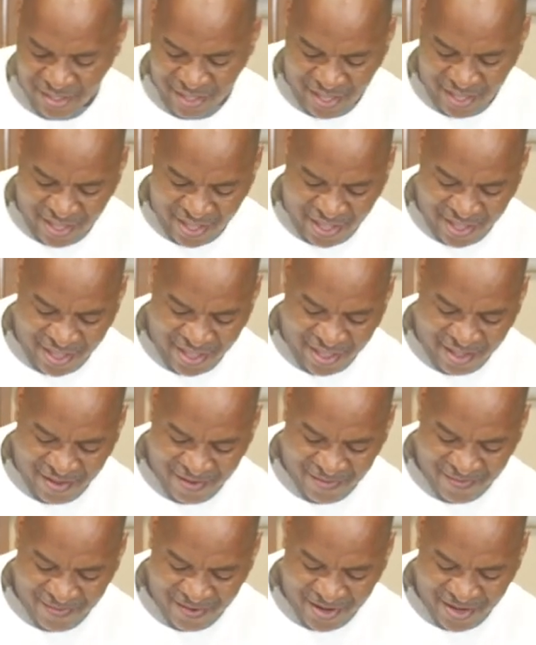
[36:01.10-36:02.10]
Now,
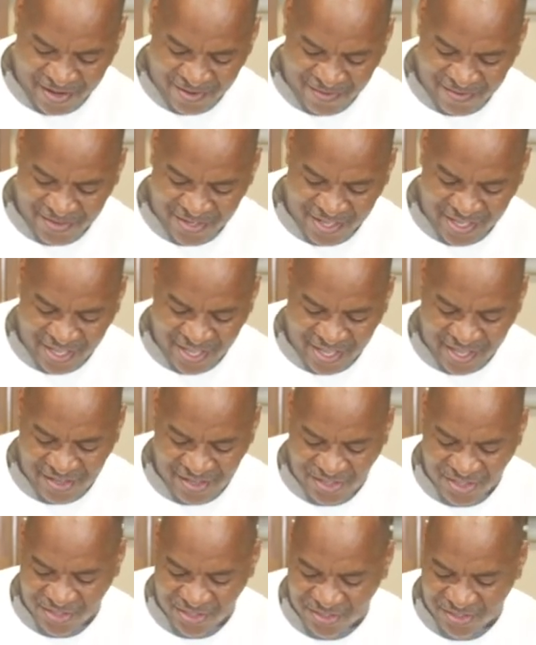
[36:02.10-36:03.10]
right on the
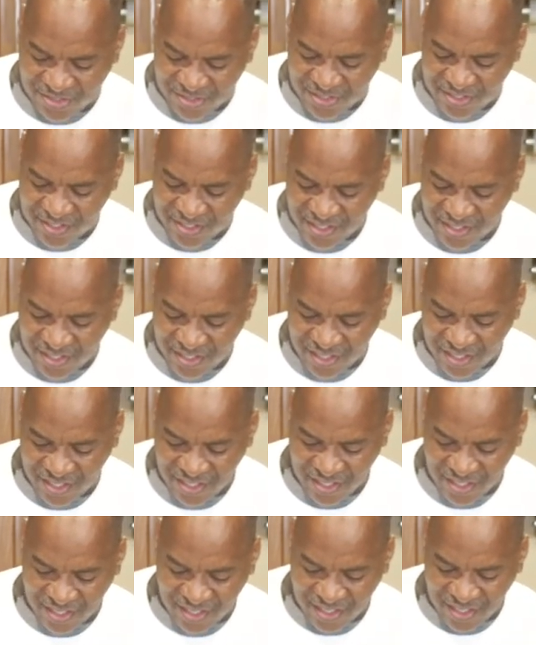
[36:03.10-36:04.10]
edges,
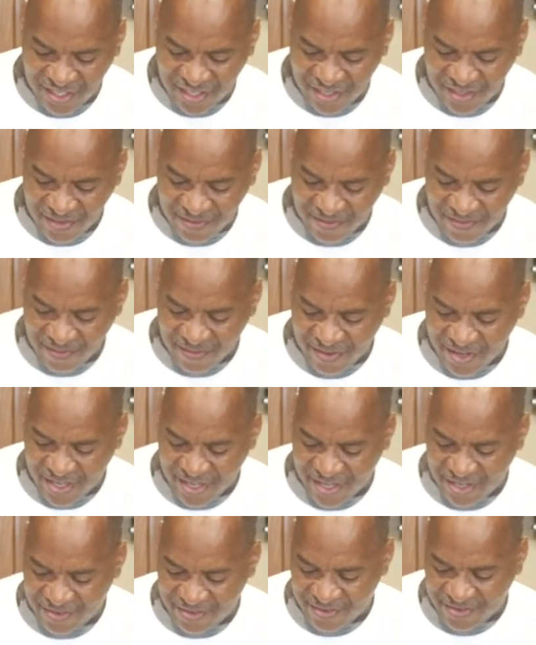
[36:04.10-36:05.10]

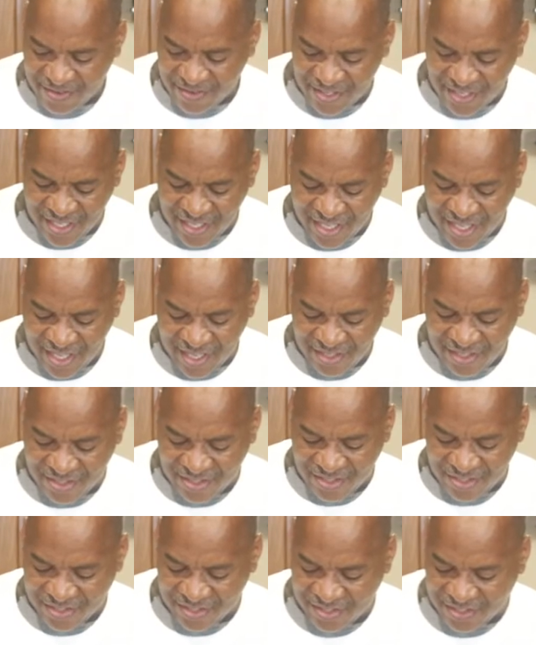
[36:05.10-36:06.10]
right on the
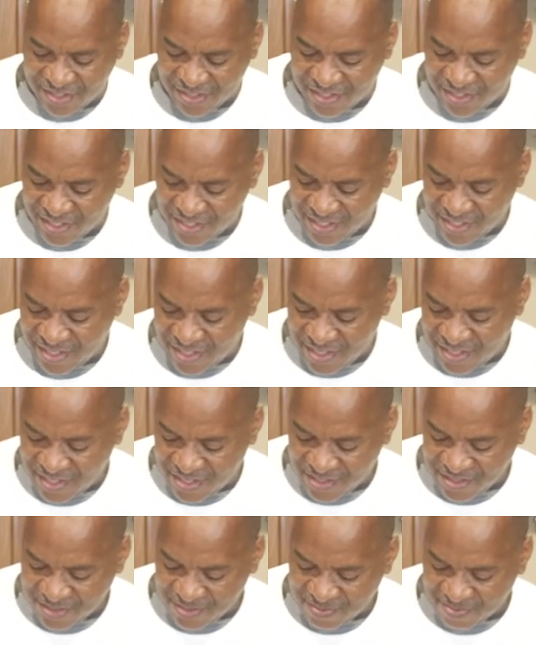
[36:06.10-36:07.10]
edges,
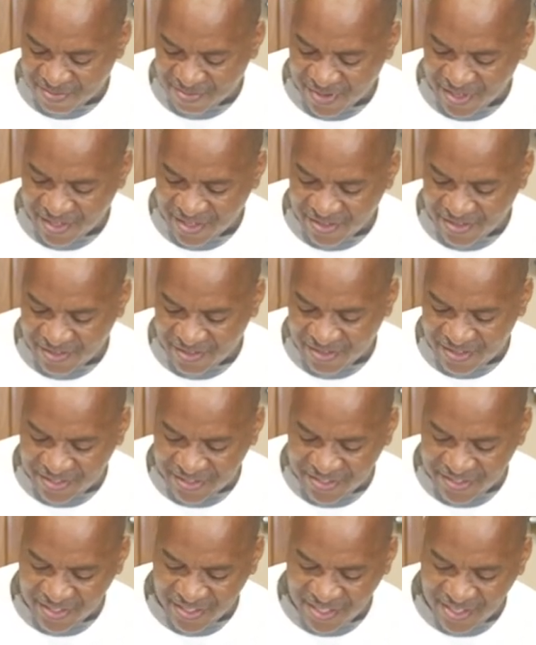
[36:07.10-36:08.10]
sprinkle the
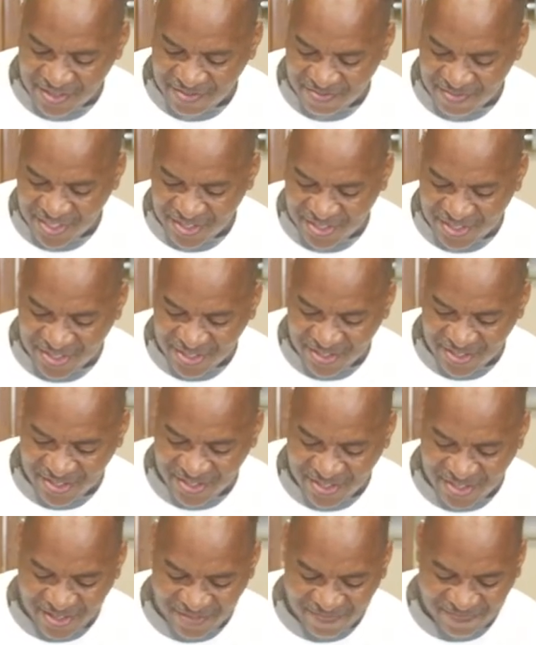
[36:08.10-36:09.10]
cinnamon
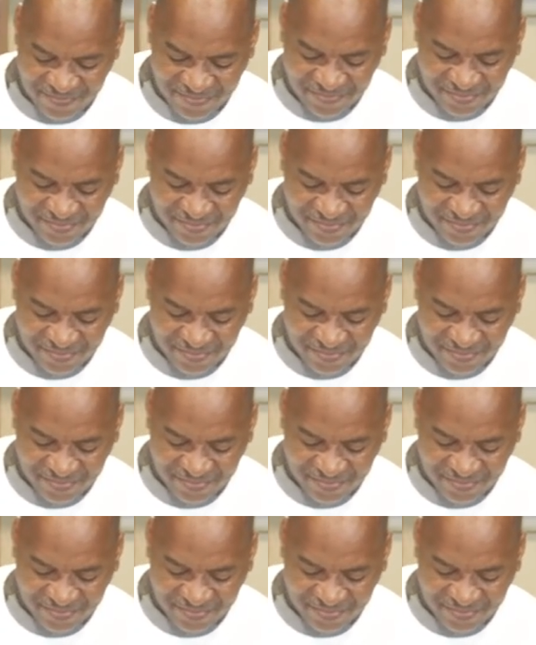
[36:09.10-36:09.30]
sugar.